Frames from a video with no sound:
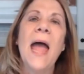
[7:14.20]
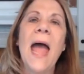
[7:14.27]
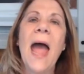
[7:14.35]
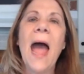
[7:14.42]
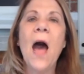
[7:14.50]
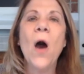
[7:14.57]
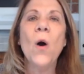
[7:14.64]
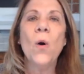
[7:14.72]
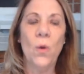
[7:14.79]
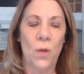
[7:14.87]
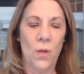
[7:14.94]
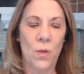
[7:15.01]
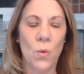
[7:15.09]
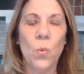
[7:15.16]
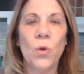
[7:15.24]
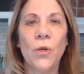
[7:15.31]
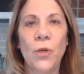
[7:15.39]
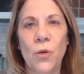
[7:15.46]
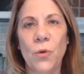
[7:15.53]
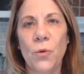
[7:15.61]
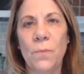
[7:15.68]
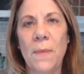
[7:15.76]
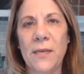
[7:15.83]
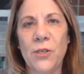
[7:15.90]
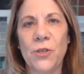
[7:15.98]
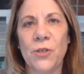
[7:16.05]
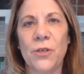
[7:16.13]
how will you
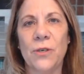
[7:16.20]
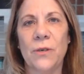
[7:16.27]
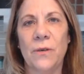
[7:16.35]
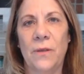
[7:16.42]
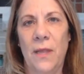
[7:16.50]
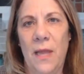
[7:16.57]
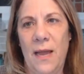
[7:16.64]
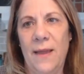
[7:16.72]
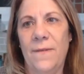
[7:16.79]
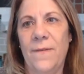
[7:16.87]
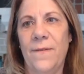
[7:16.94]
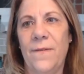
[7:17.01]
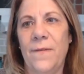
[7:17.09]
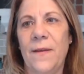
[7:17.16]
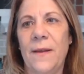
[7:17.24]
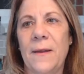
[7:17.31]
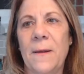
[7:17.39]
measure life?